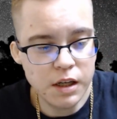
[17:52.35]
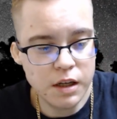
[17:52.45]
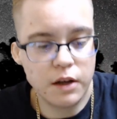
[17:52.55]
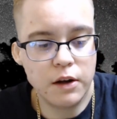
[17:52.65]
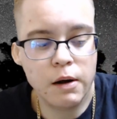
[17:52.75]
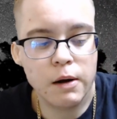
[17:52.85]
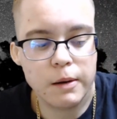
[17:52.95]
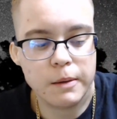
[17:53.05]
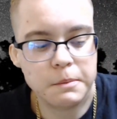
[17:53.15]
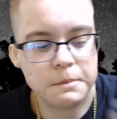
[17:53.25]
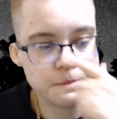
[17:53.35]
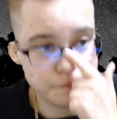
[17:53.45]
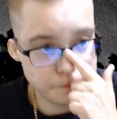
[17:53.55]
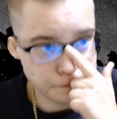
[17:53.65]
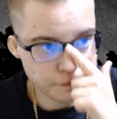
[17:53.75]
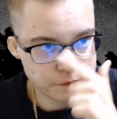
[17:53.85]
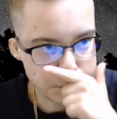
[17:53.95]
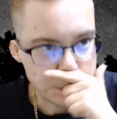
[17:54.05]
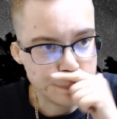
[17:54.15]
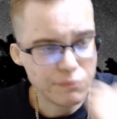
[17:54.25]
Um,
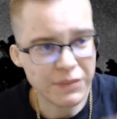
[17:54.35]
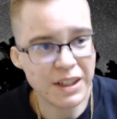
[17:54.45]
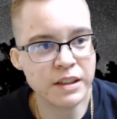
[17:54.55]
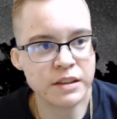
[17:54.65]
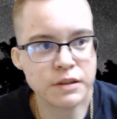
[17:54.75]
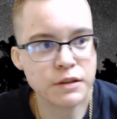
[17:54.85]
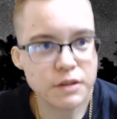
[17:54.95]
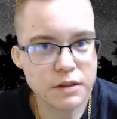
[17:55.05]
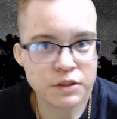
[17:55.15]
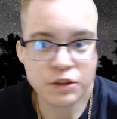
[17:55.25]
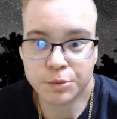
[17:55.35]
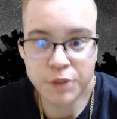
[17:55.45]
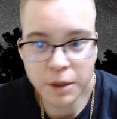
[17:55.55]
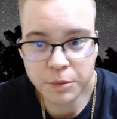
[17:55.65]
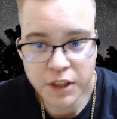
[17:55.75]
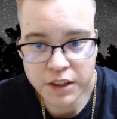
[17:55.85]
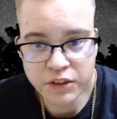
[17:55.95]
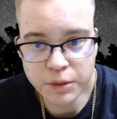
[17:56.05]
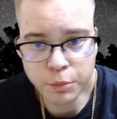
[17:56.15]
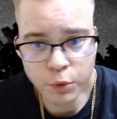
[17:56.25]
and sometimes that's
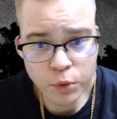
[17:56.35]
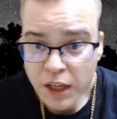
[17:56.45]
simple,